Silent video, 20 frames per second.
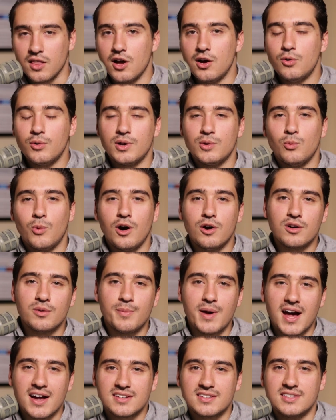Hello and
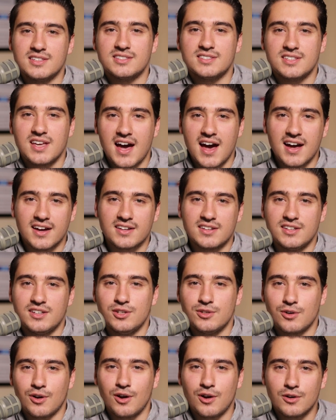welcome back to The Stack, and
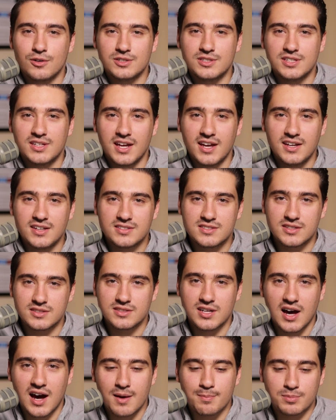here are today's
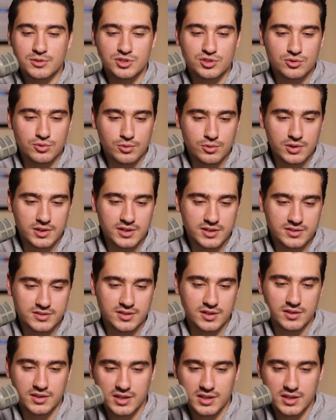top stories.